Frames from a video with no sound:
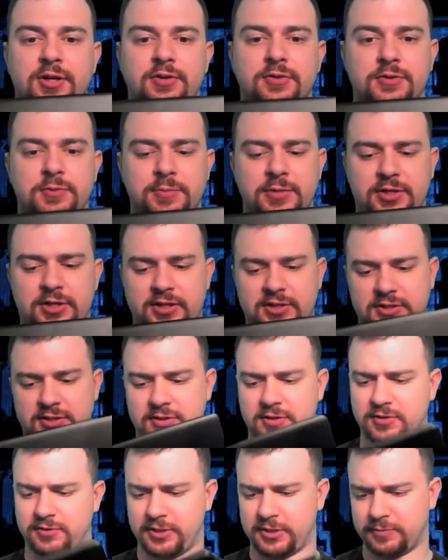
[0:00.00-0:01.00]
This would be a
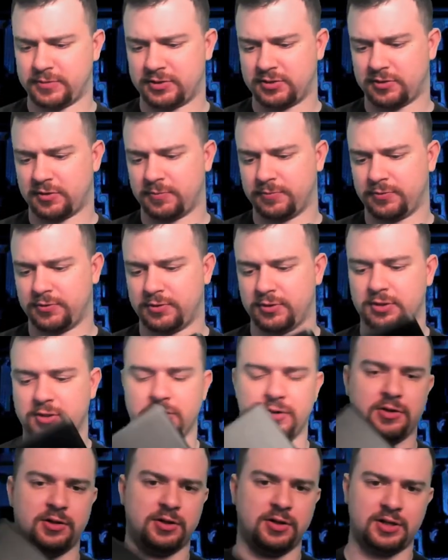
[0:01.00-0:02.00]
Starlab Starbook
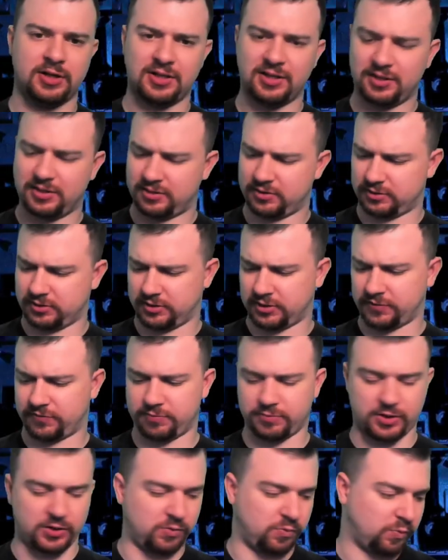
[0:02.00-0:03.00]
I got for
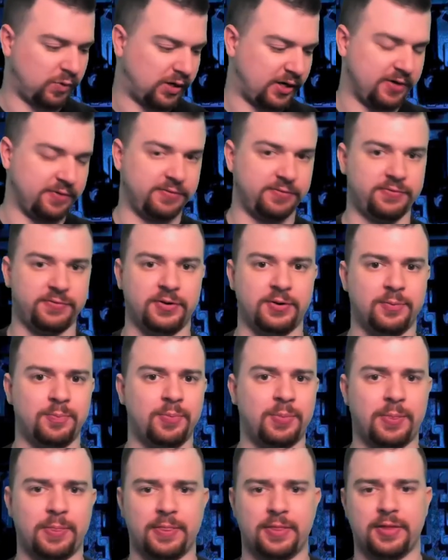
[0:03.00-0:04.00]
my wife.
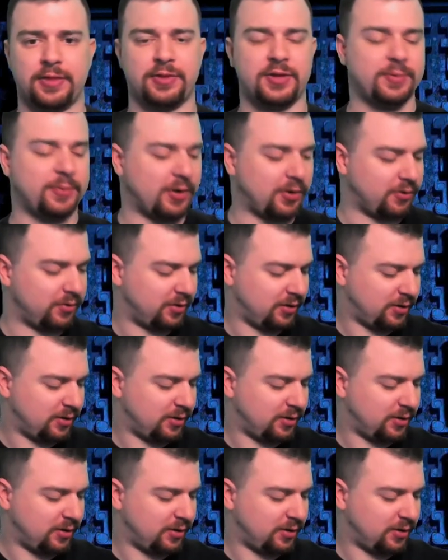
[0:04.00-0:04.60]
Think about